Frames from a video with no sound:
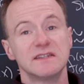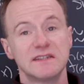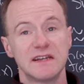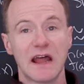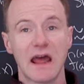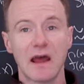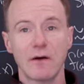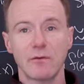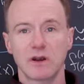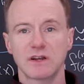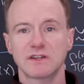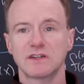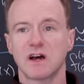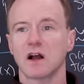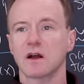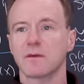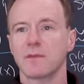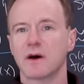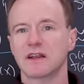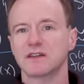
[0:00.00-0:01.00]
Today I want to
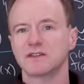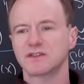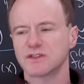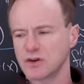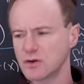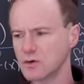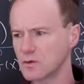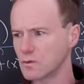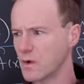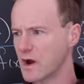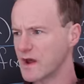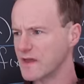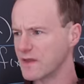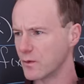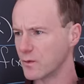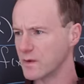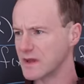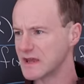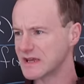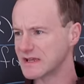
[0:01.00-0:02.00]
talk about a certain way that
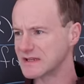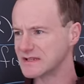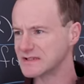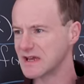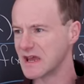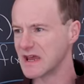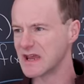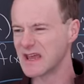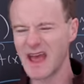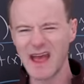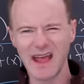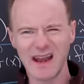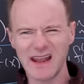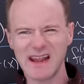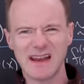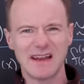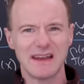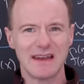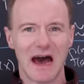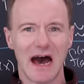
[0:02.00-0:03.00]
we can take
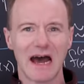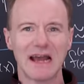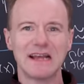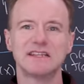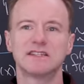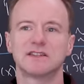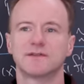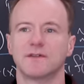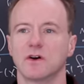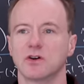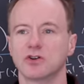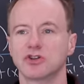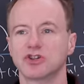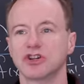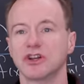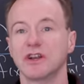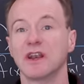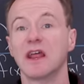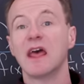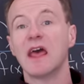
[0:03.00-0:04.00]
any nice
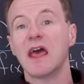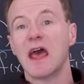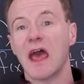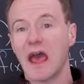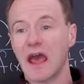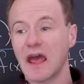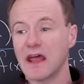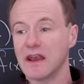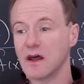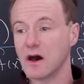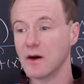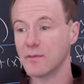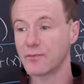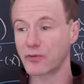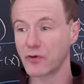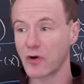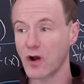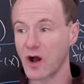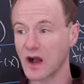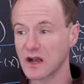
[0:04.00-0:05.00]
function and
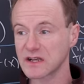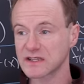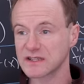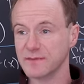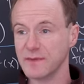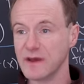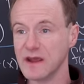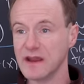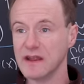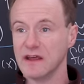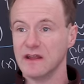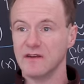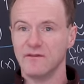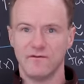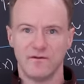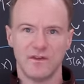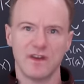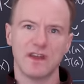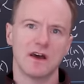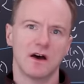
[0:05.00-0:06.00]
approximate it
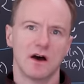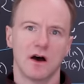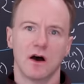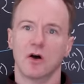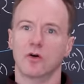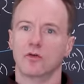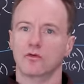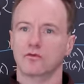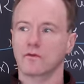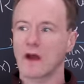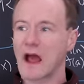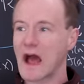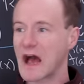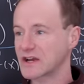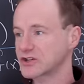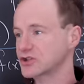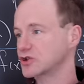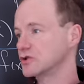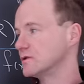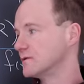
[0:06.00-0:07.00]
via a
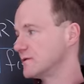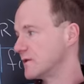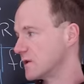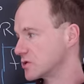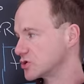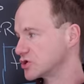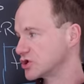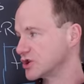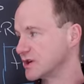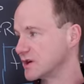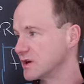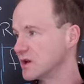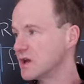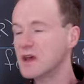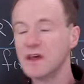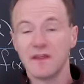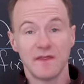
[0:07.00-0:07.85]
rational function.